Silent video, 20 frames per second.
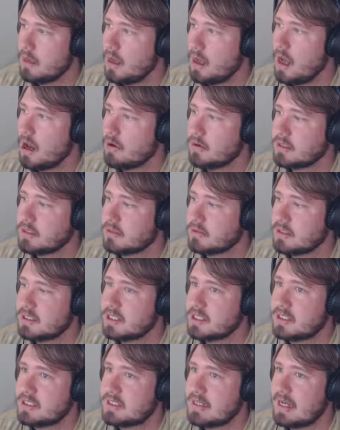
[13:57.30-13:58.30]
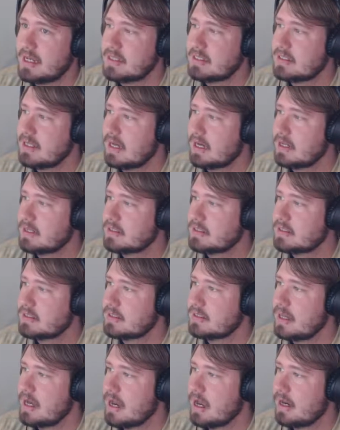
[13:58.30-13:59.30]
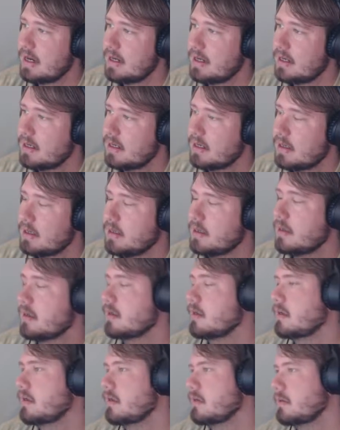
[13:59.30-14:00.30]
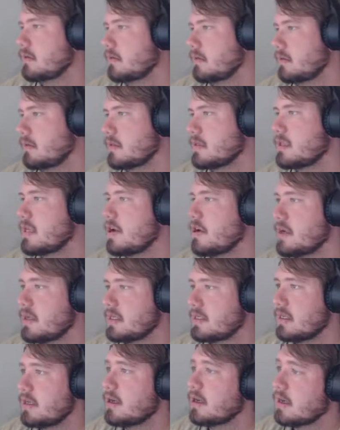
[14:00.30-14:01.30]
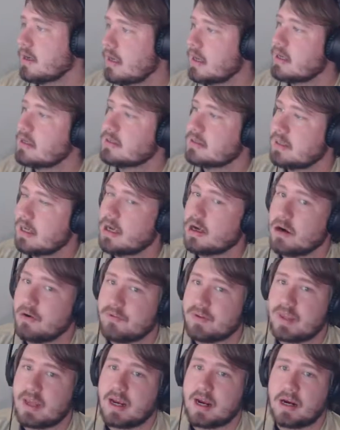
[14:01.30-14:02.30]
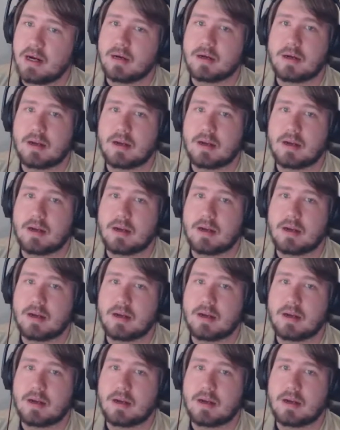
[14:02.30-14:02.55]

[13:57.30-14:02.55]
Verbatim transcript: Oh, so it's just 10 seconds, it's not... Seriously, you're gonna get stuck over there,